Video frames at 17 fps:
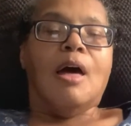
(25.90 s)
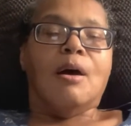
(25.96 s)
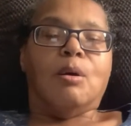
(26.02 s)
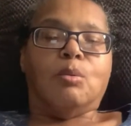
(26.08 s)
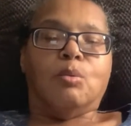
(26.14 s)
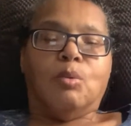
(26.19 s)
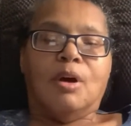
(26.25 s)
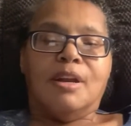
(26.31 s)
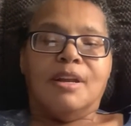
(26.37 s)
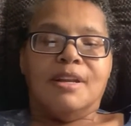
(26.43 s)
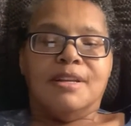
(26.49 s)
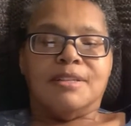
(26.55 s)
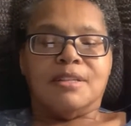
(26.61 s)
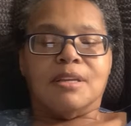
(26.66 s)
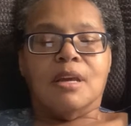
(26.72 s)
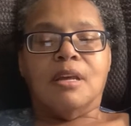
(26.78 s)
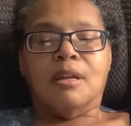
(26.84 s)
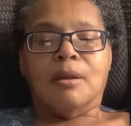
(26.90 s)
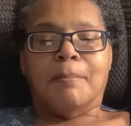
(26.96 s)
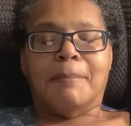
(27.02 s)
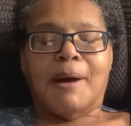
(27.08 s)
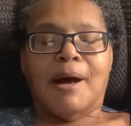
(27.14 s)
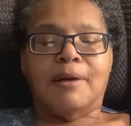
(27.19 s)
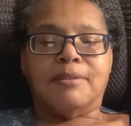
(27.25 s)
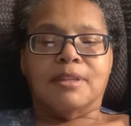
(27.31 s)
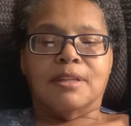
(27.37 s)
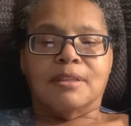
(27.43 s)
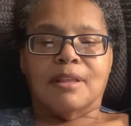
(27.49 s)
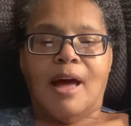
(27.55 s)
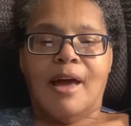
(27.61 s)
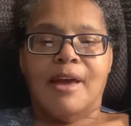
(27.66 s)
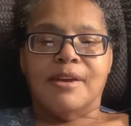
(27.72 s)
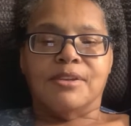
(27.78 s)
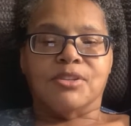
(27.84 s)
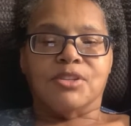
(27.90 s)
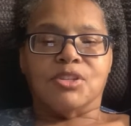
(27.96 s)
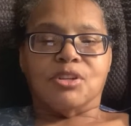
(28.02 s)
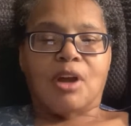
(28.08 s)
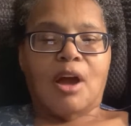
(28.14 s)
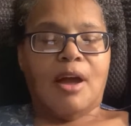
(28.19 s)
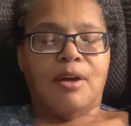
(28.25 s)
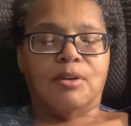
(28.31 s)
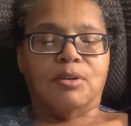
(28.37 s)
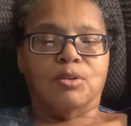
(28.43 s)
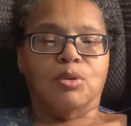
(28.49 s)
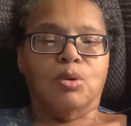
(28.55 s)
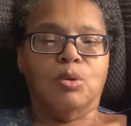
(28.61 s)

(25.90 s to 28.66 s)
what is it about the liar's child?